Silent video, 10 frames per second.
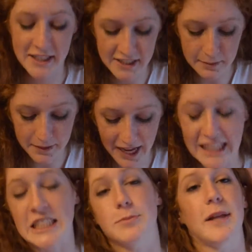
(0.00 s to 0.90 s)
It's the
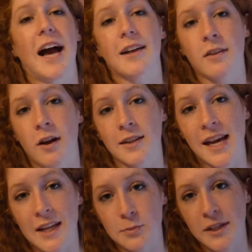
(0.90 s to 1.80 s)
Blackest Black Long
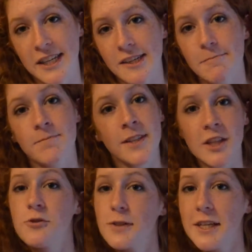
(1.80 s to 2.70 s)
Lash brand.
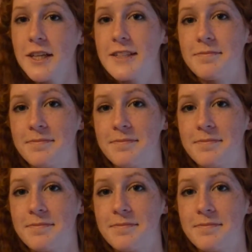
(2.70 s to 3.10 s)
It's really good.